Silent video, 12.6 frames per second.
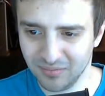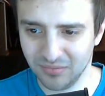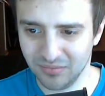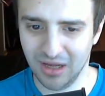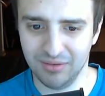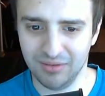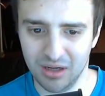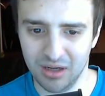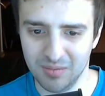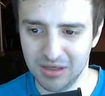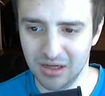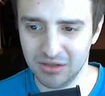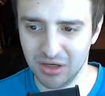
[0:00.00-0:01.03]
having kind of
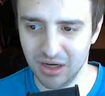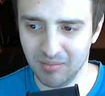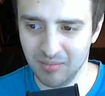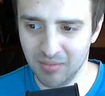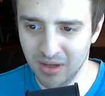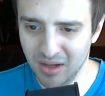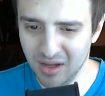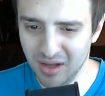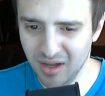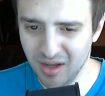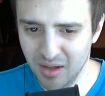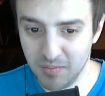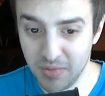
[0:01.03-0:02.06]
my day job.
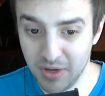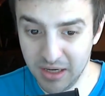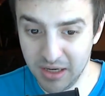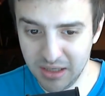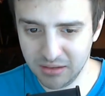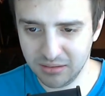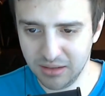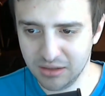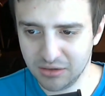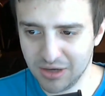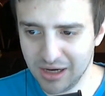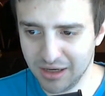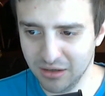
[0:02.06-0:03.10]
But he's
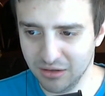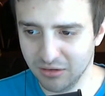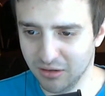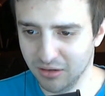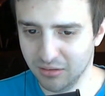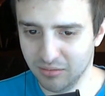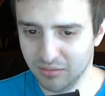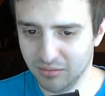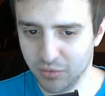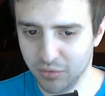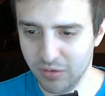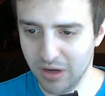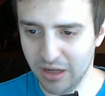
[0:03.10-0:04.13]
tracking along
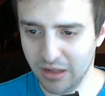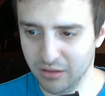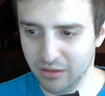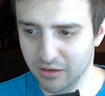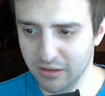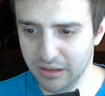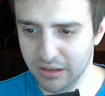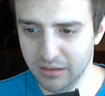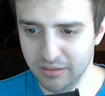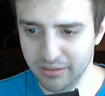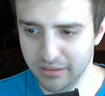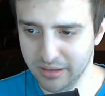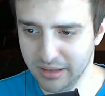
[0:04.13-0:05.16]
pretty well on
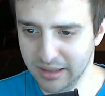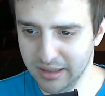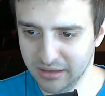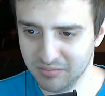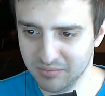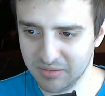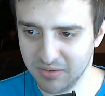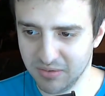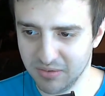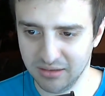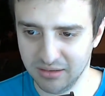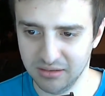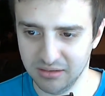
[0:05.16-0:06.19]
some best
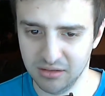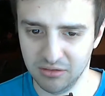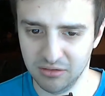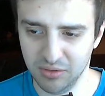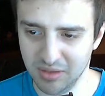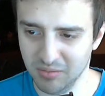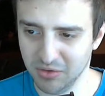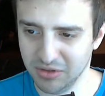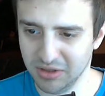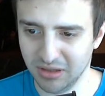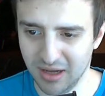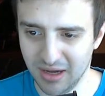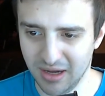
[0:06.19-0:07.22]
practices to do with Ember
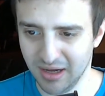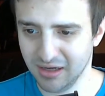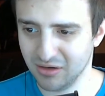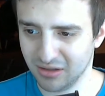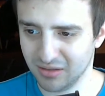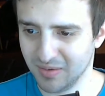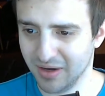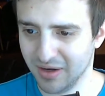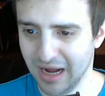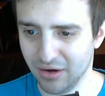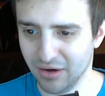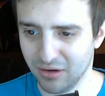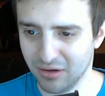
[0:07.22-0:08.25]
CLI. He talks about
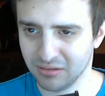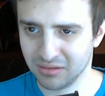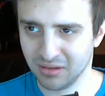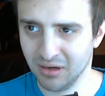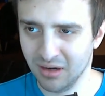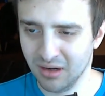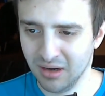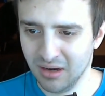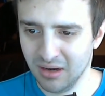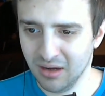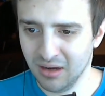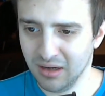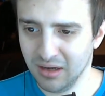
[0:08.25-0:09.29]
add-ons,
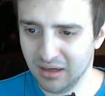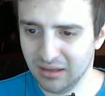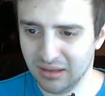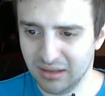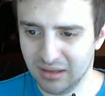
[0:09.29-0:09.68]
and